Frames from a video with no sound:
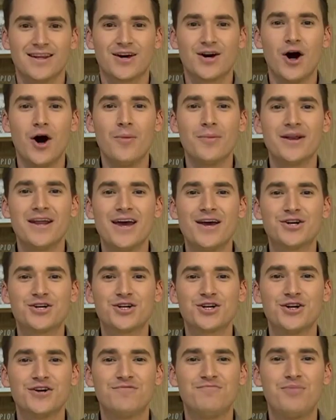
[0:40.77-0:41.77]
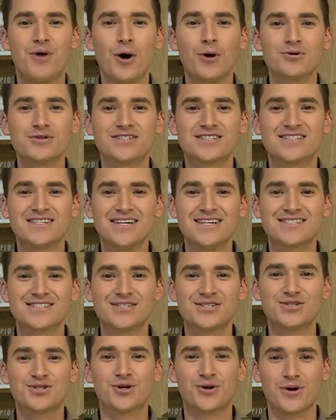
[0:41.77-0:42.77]
The culmination of
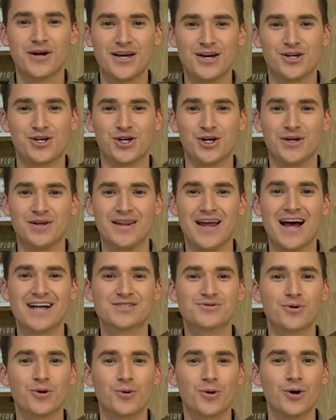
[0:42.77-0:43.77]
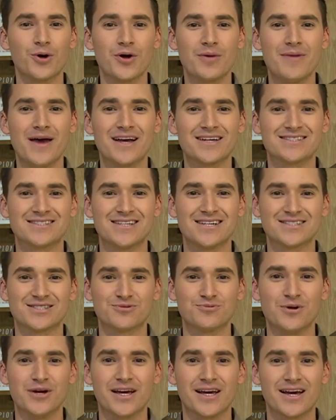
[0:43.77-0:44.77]
postseason tradition. That's what really makes
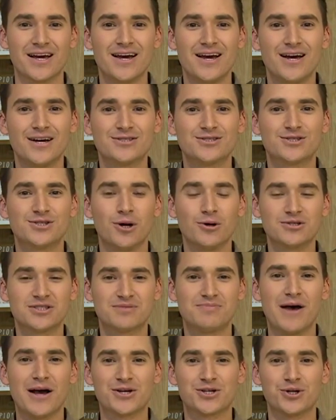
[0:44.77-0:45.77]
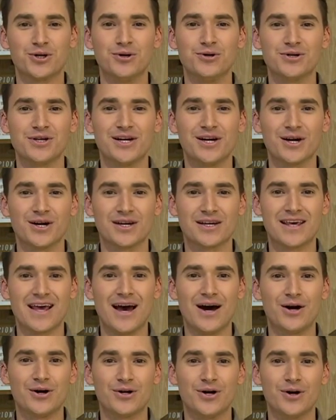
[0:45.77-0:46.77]
this week so special here in
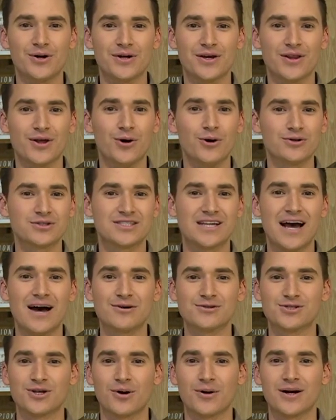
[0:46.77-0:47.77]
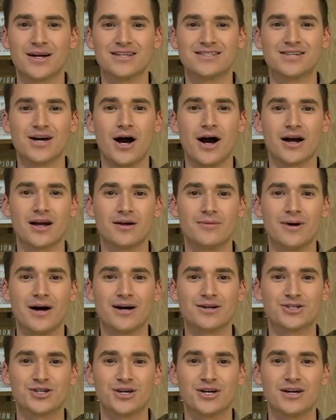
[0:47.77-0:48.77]
Caledonia. The whole town's already talking
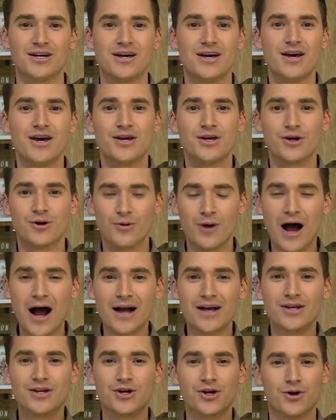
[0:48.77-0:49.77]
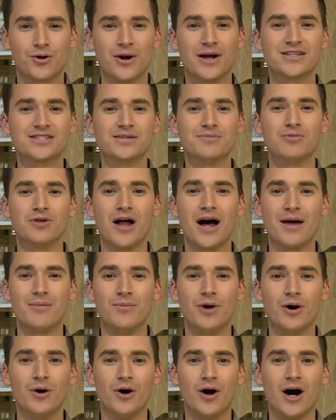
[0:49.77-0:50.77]
about you. You're rocking your crazy blonde
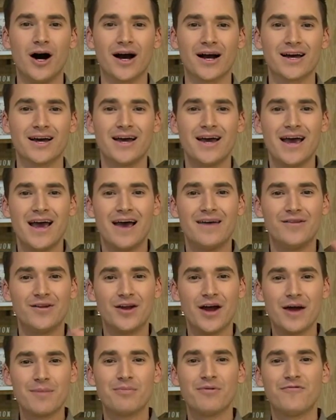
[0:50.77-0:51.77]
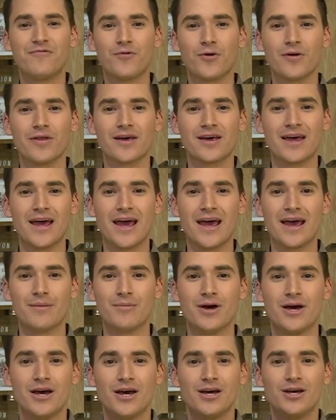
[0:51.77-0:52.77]
mohawk. And the night before the
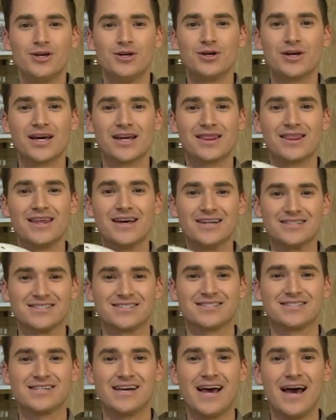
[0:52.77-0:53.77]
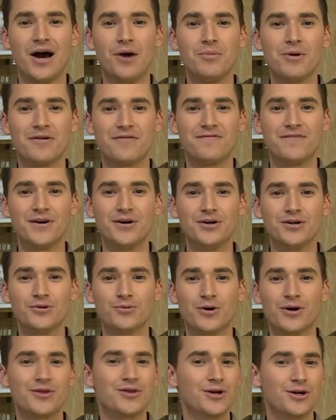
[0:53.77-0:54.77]
game, you get this, a helmet
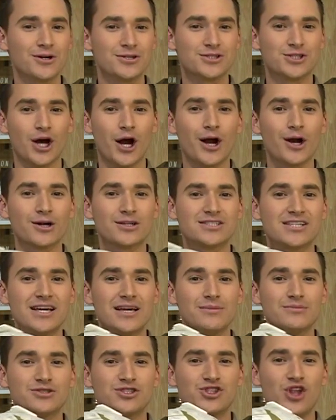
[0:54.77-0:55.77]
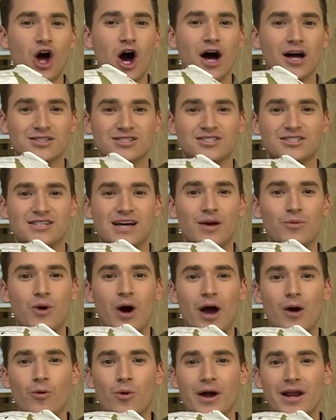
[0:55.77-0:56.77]
filled with your entire team's thoughts on
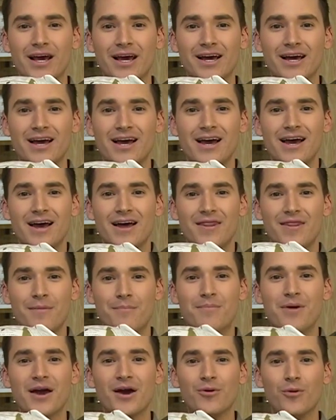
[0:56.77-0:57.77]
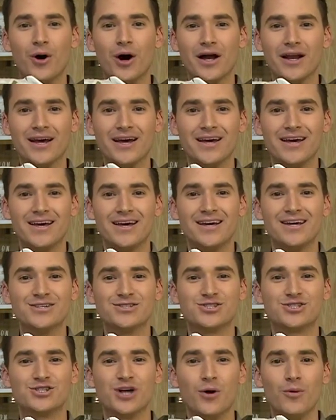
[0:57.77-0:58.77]
why winning the big one
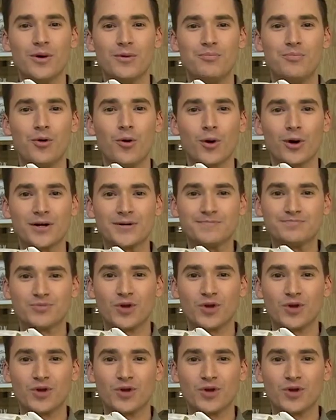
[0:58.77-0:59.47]
is so important.